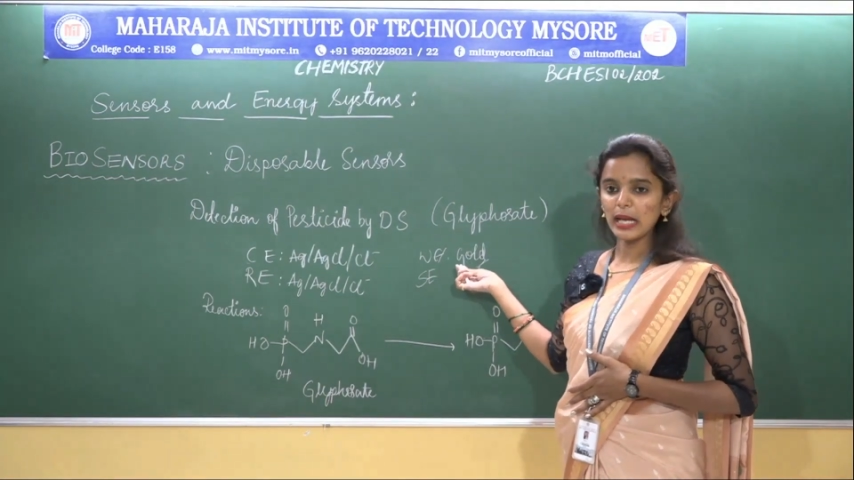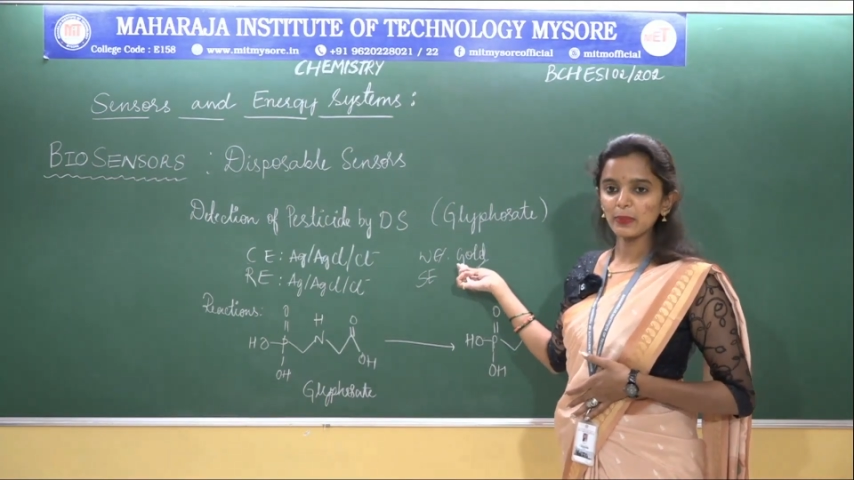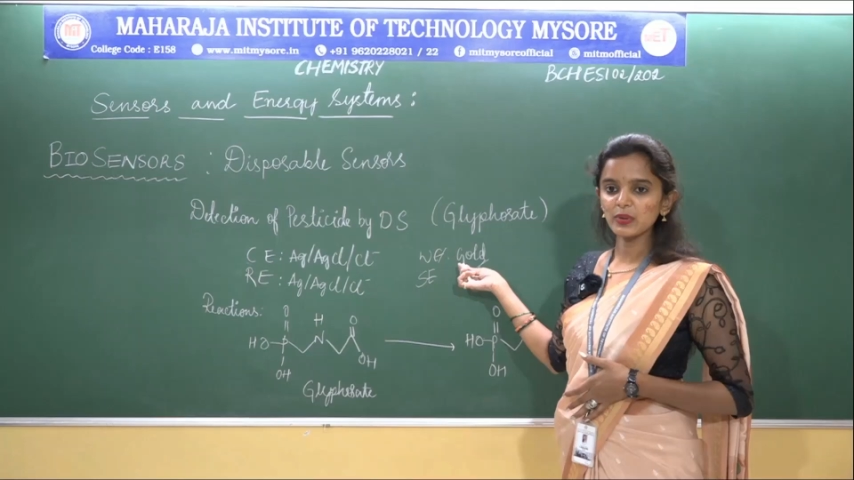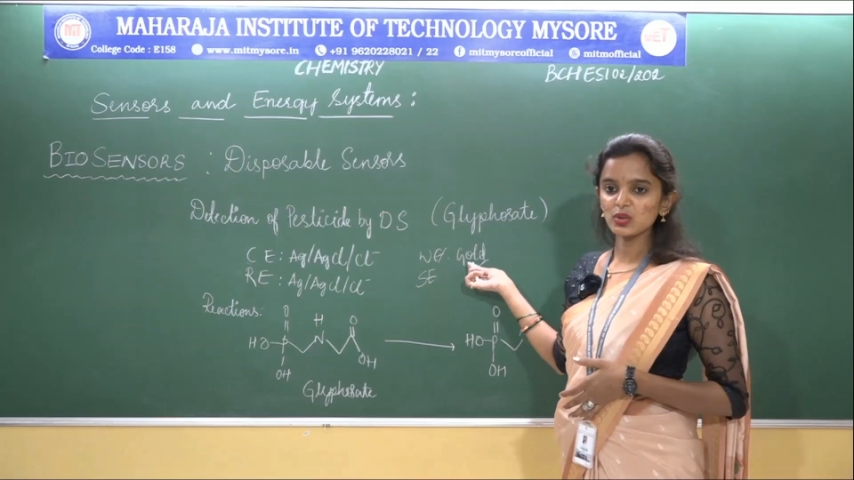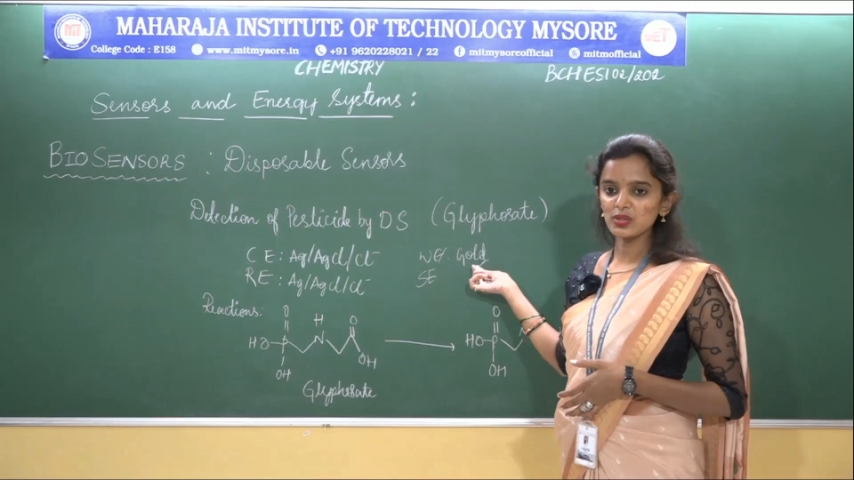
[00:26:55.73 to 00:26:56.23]

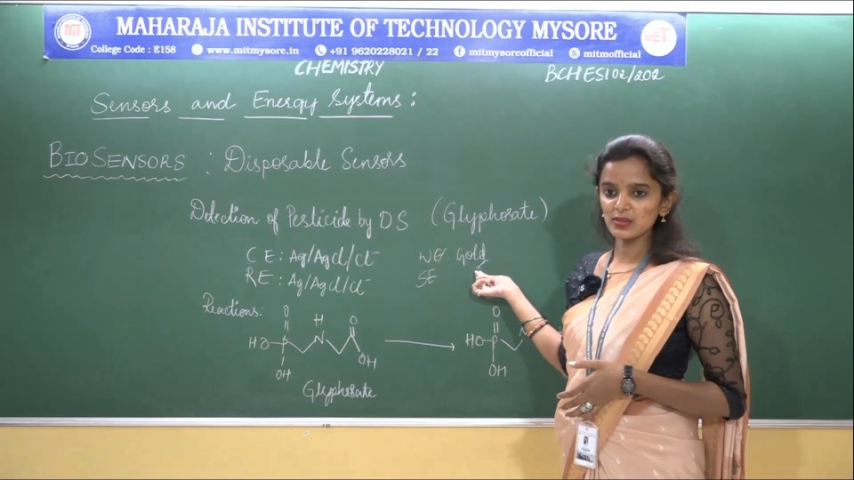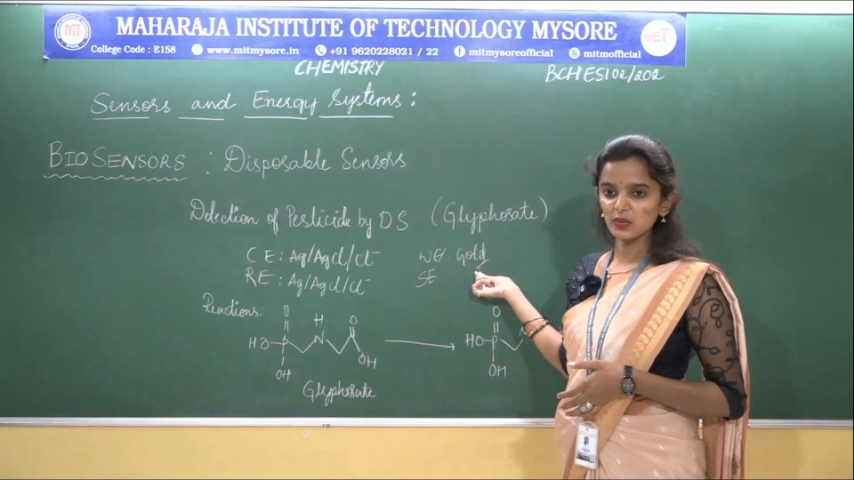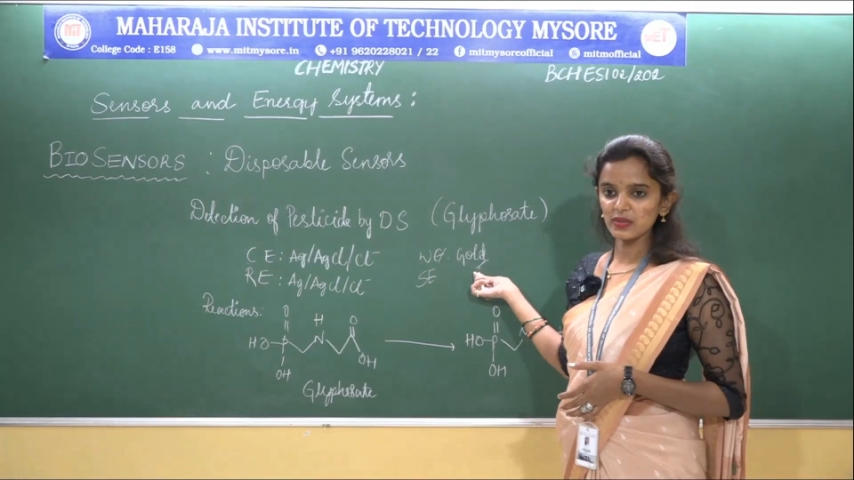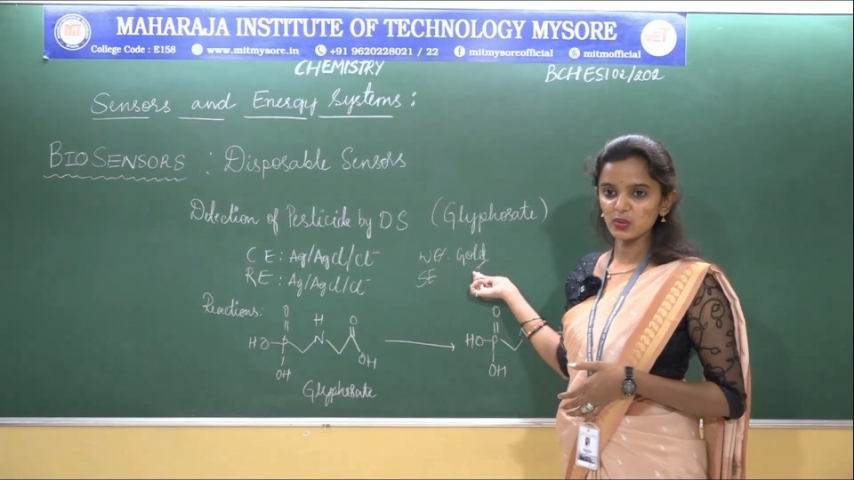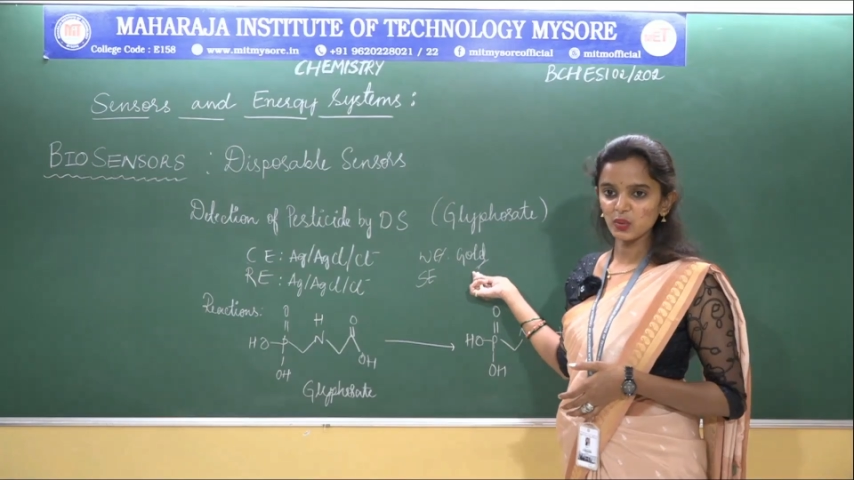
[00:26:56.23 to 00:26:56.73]
happens on the
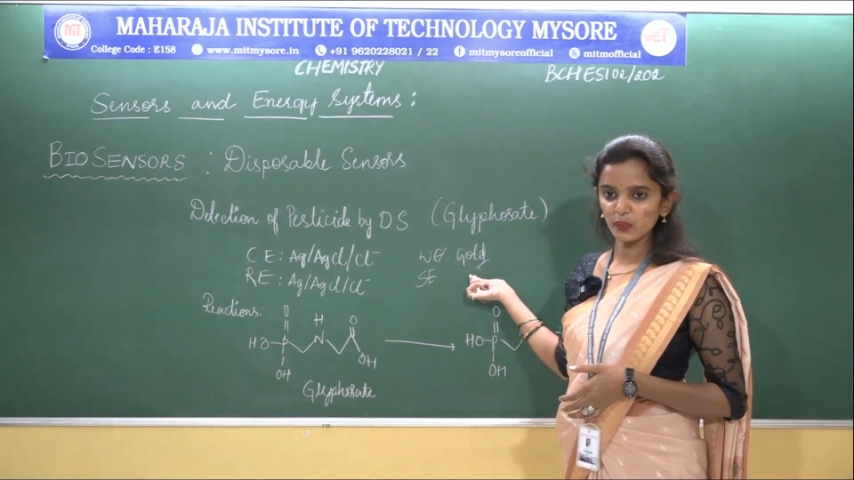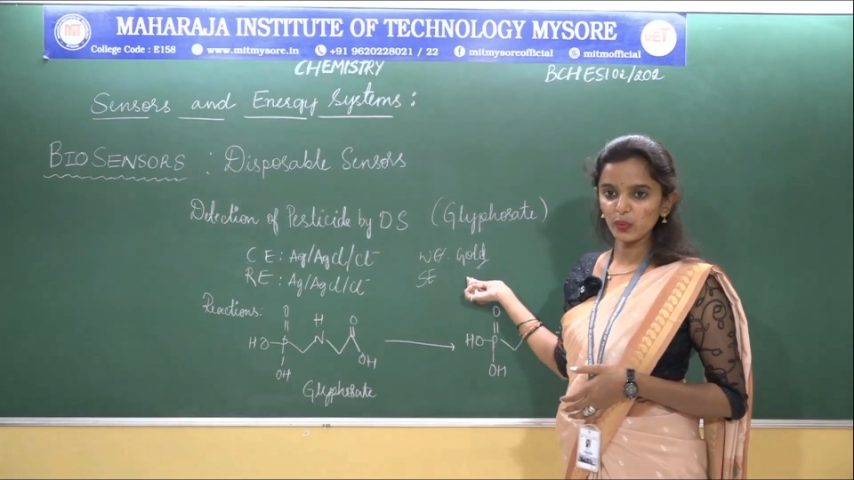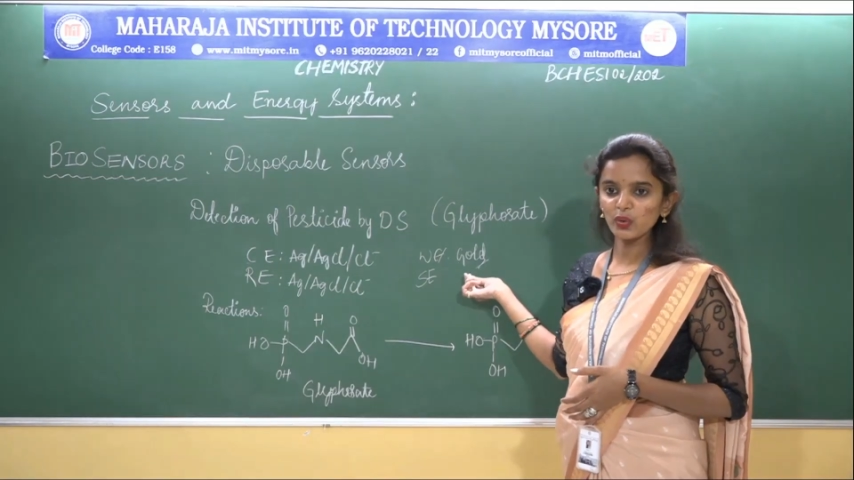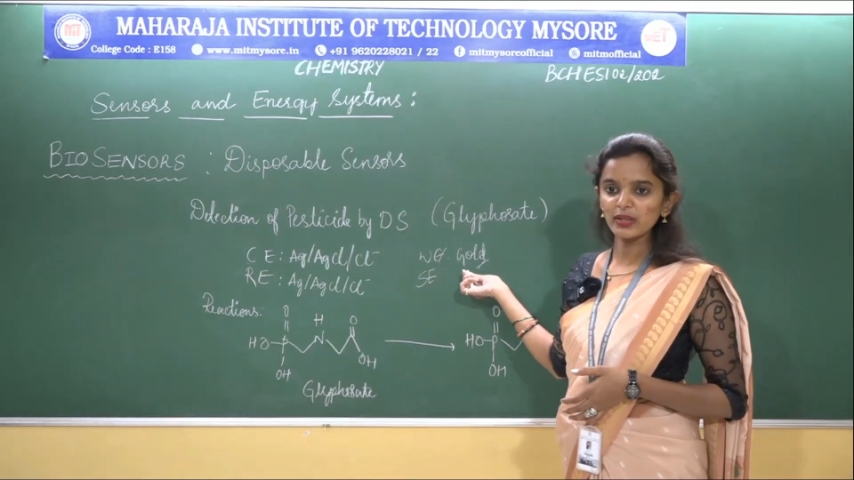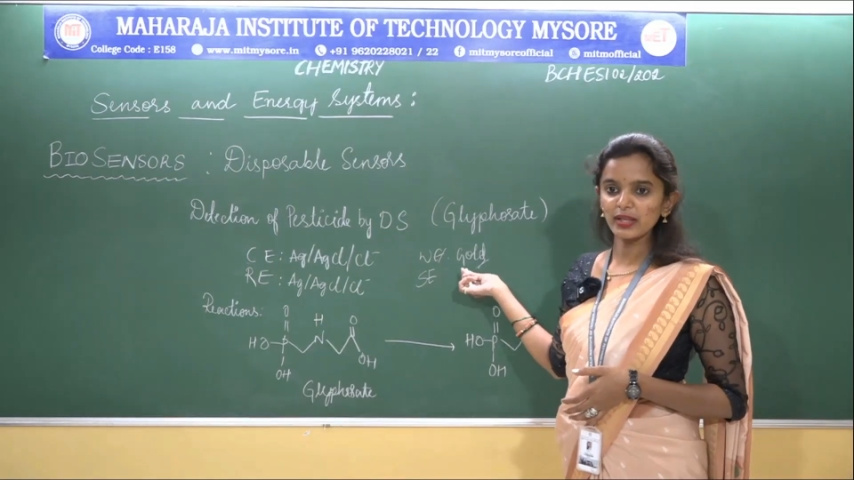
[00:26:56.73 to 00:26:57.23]
surface of
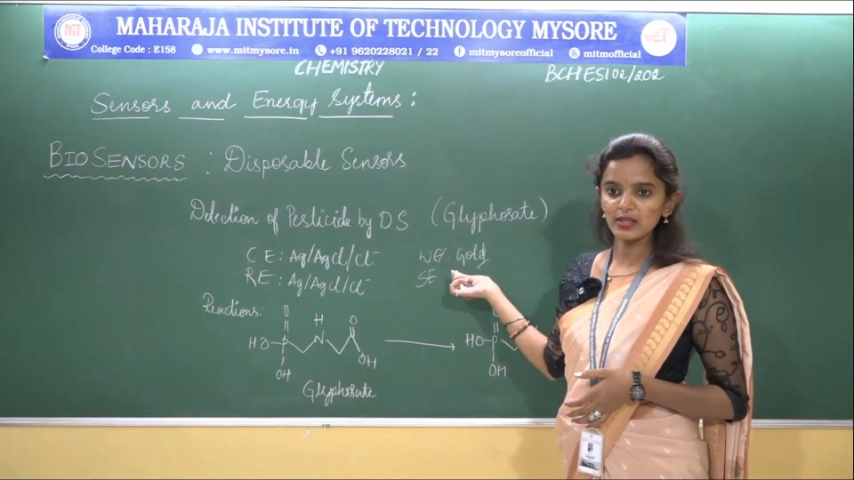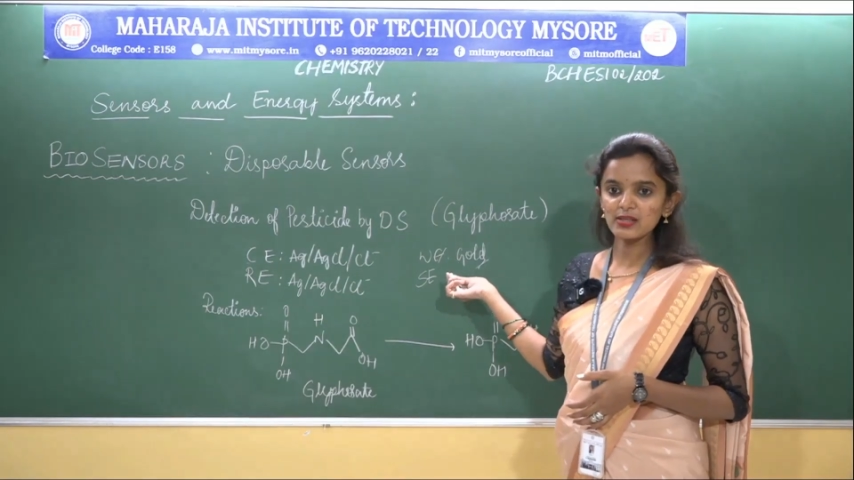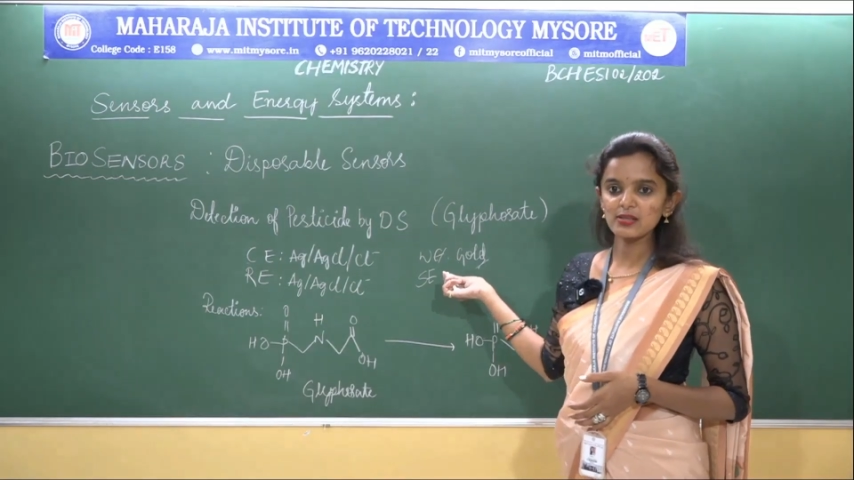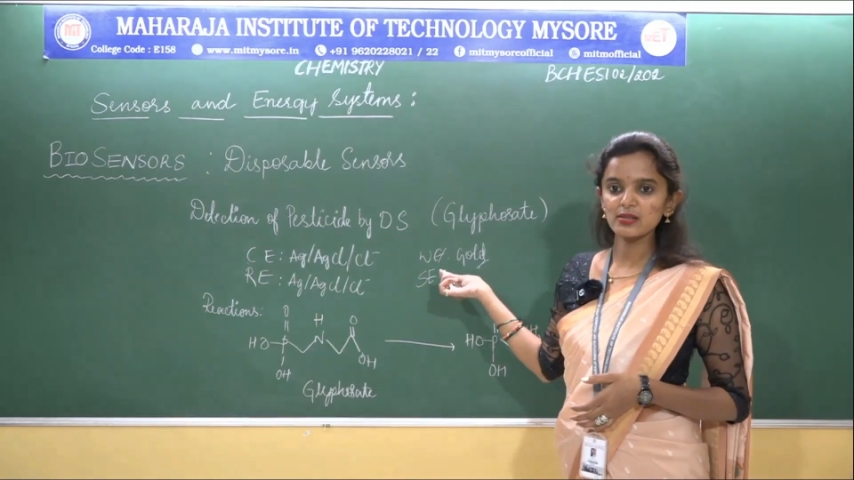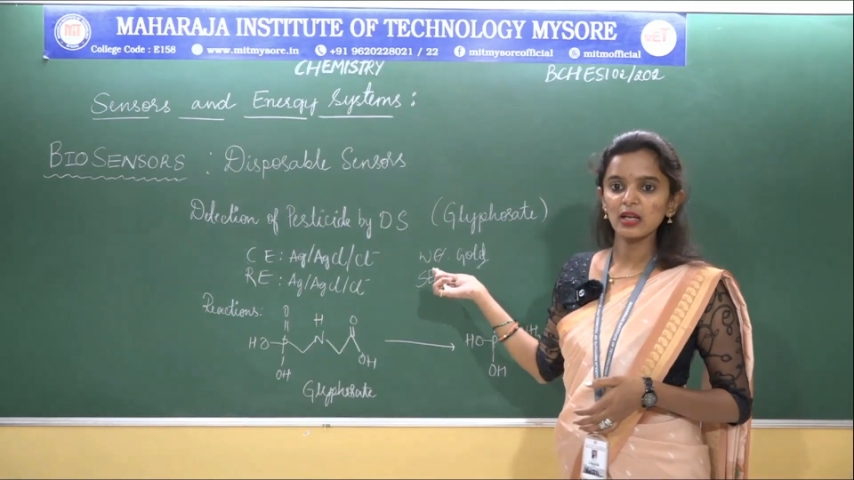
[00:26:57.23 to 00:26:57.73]
gold
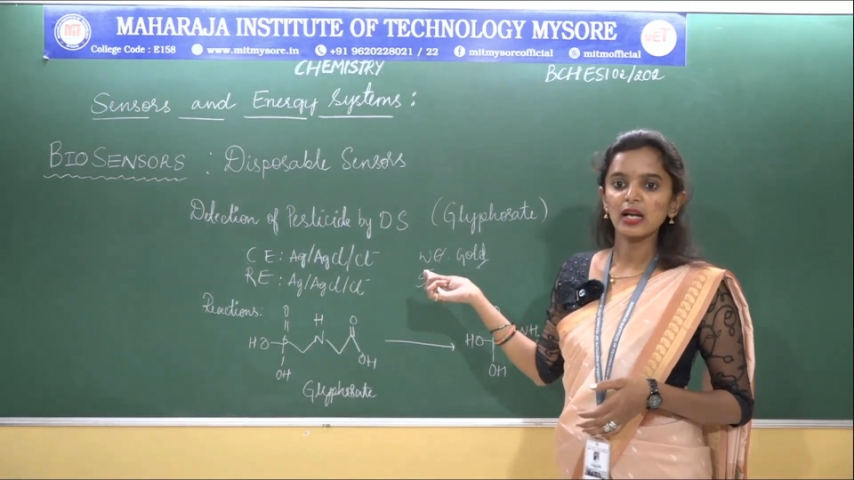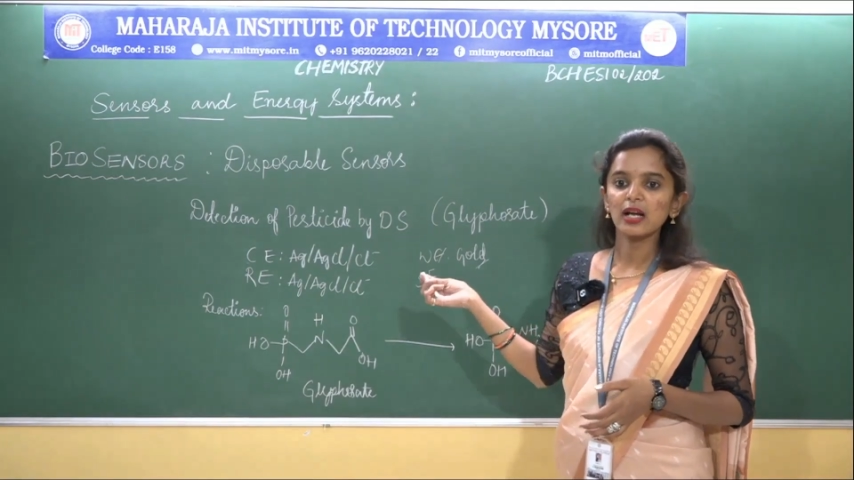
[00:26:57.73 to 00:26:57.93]
is